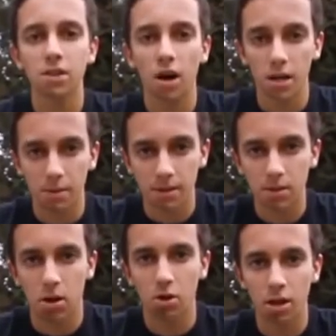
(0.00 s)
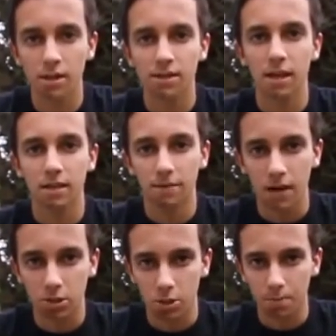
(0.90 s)
documents are then assigned a
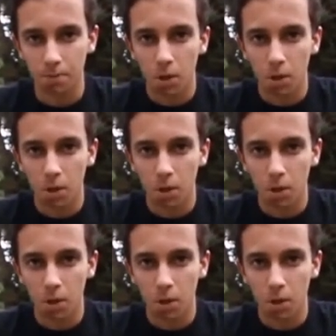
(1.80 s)
vector,